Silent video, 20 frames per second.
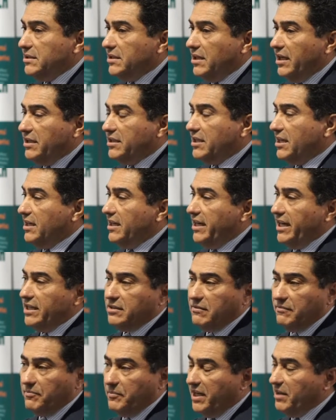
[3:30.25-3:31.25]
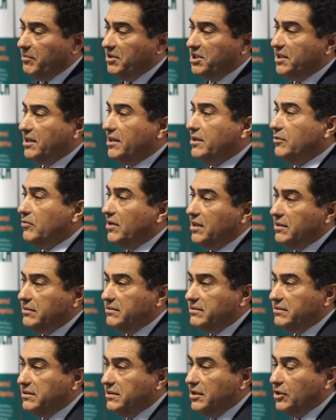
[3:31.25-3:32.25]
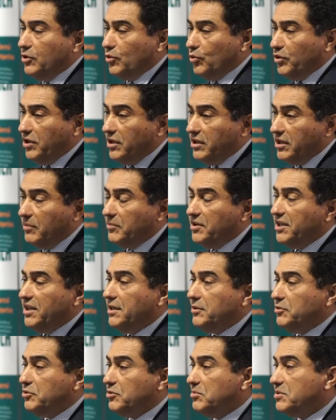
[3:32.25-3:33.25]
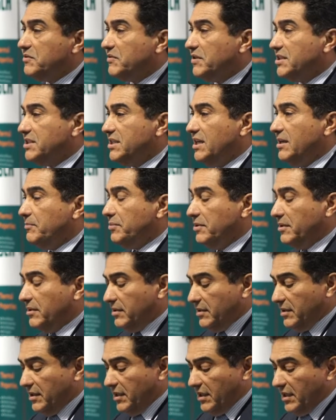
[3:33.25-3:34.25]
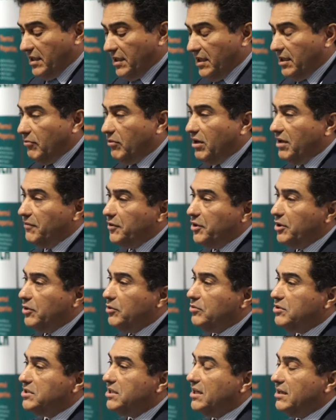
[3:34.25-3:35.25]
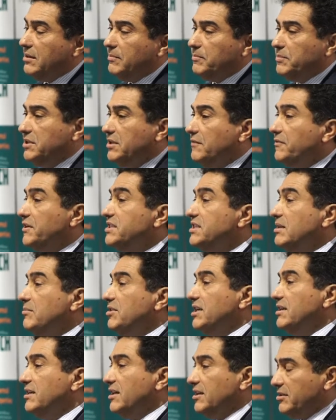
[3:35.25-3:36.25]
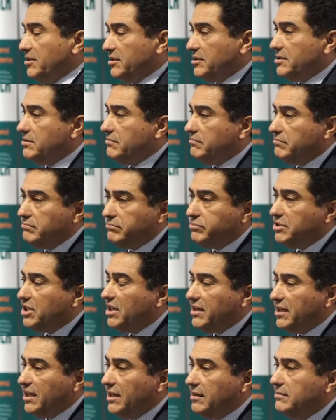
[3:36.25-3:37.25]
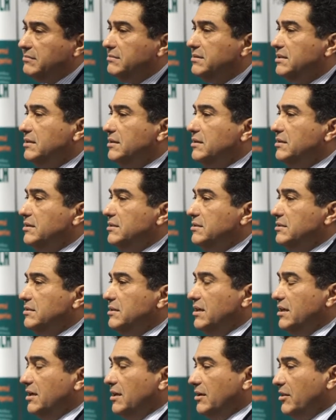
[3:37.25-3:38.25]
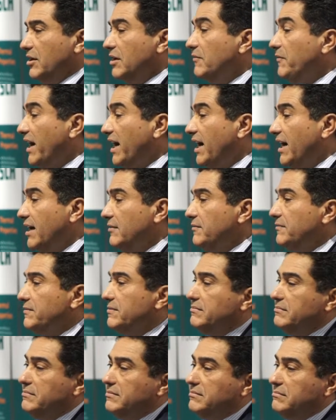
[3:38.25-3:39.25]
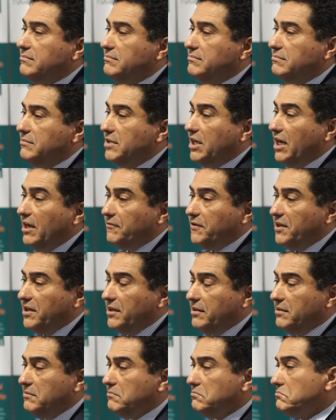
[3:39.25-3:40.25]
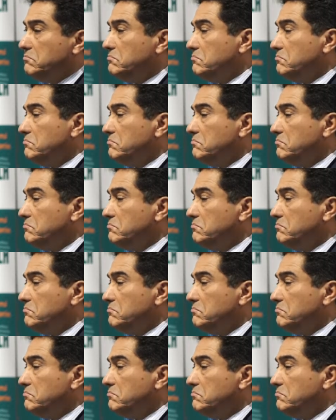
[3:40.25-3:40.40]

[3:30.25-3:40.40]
interconnects of any material you want, including carbon nanotubes, for example. What if you use different semiconductors? Silicon, 3,5, graphene,